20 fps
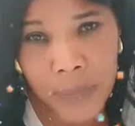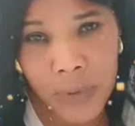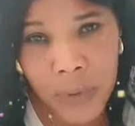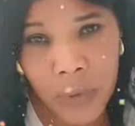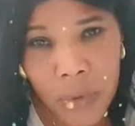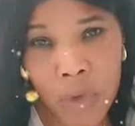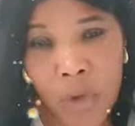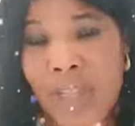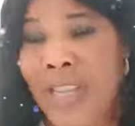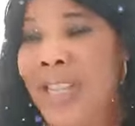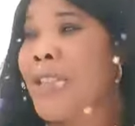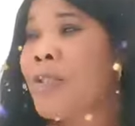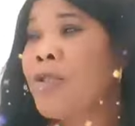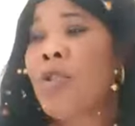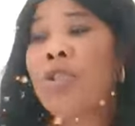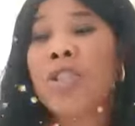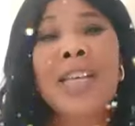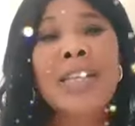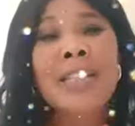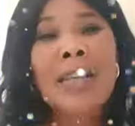You see
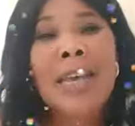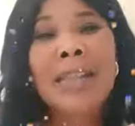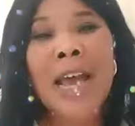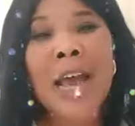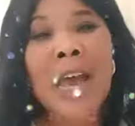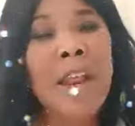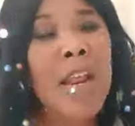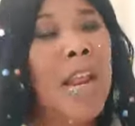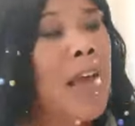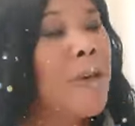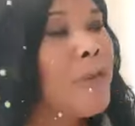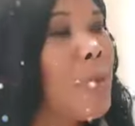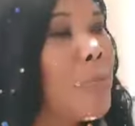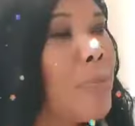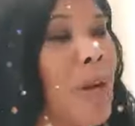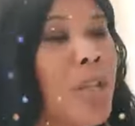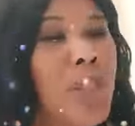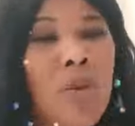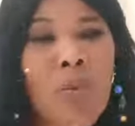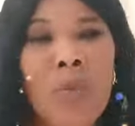now
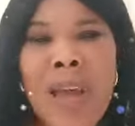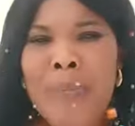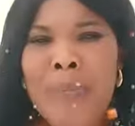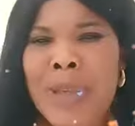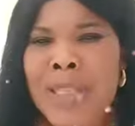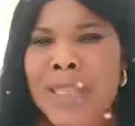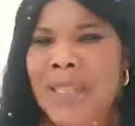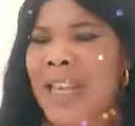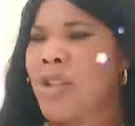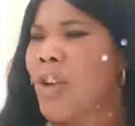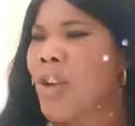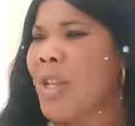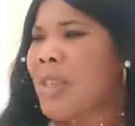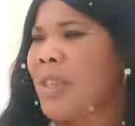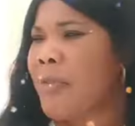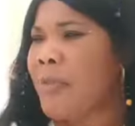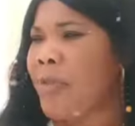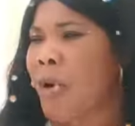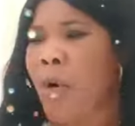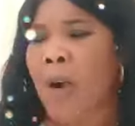everybody will be say just
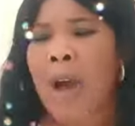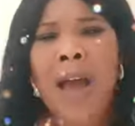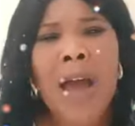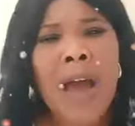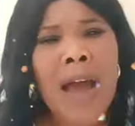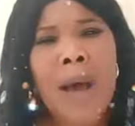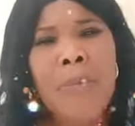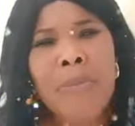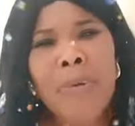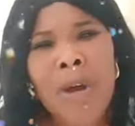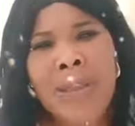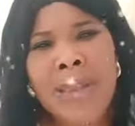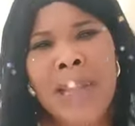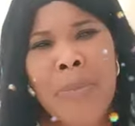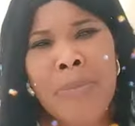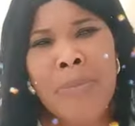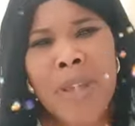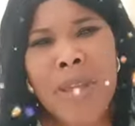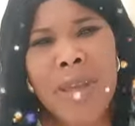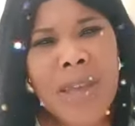there for abroad,
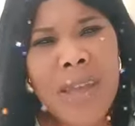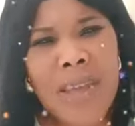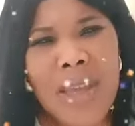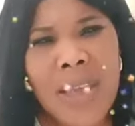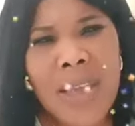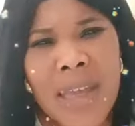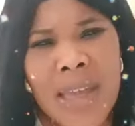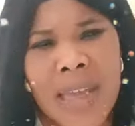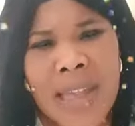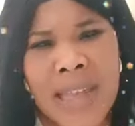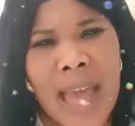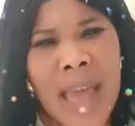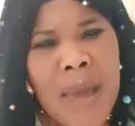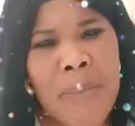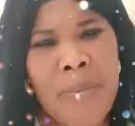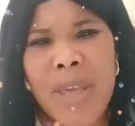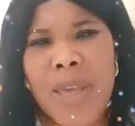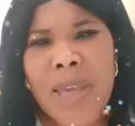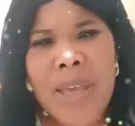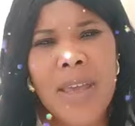now they
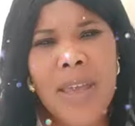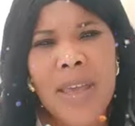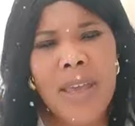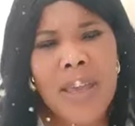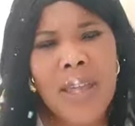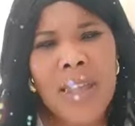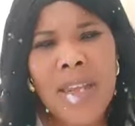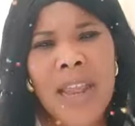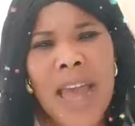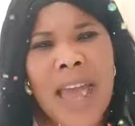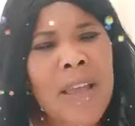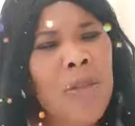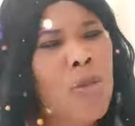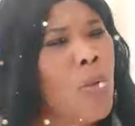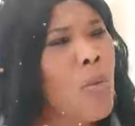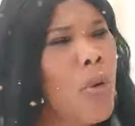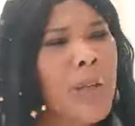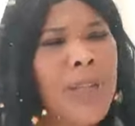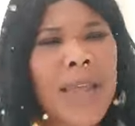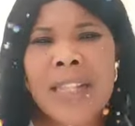
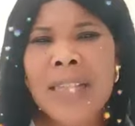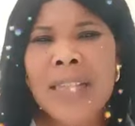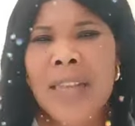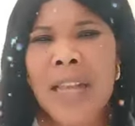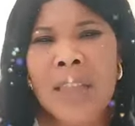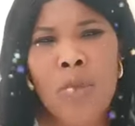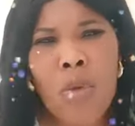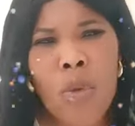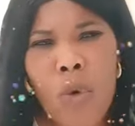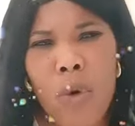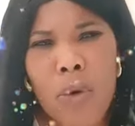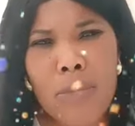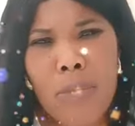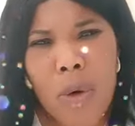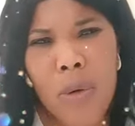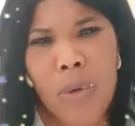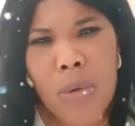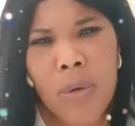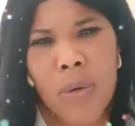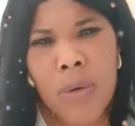
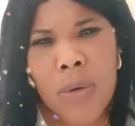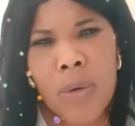do.